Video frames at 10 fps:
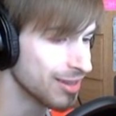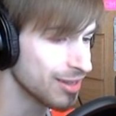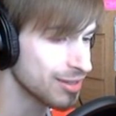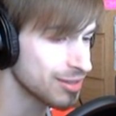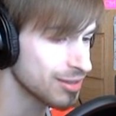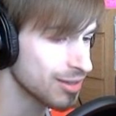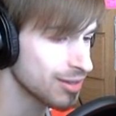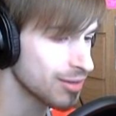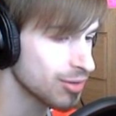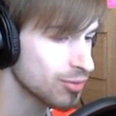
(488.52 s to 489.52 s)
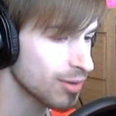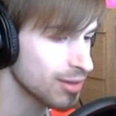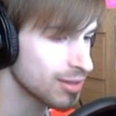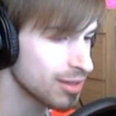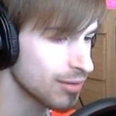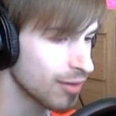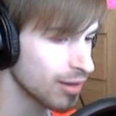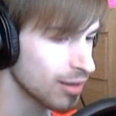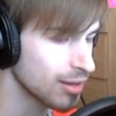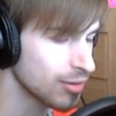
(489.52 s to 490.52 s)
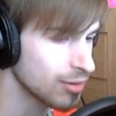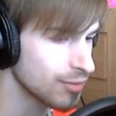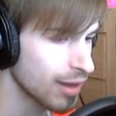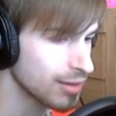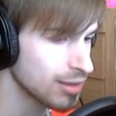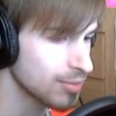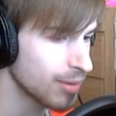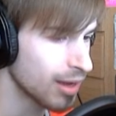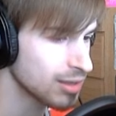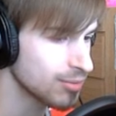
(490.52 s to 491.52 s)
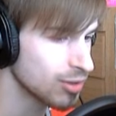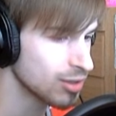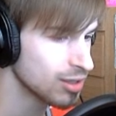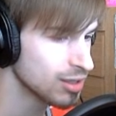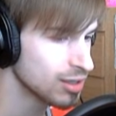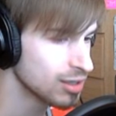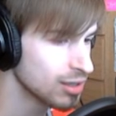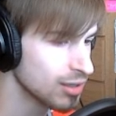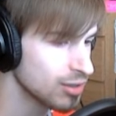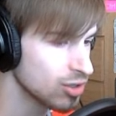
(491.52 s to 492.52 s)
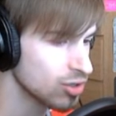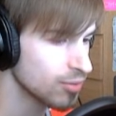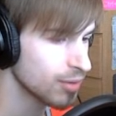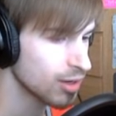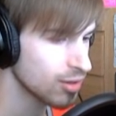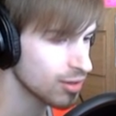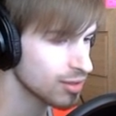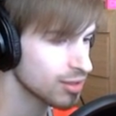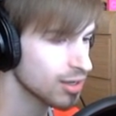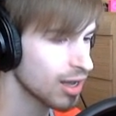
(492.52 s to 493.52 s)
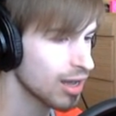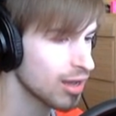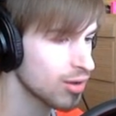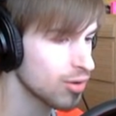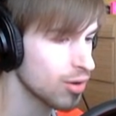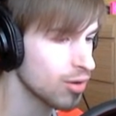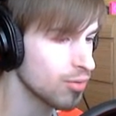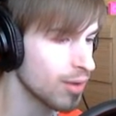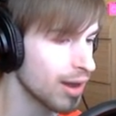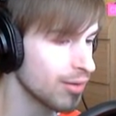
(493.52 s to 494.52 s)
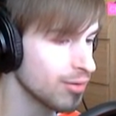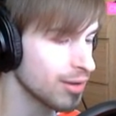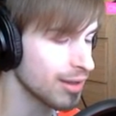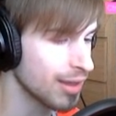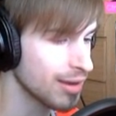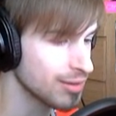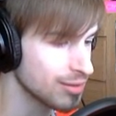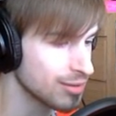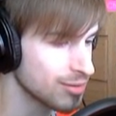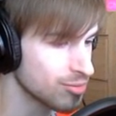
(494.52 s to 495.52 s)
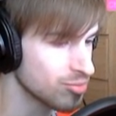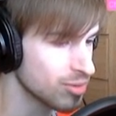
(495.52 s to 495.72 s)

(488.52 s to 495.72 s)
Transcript: I just want to see if I can get there as fast as possible. Let's see, jump onto the top... Oh, wow, okay, that is...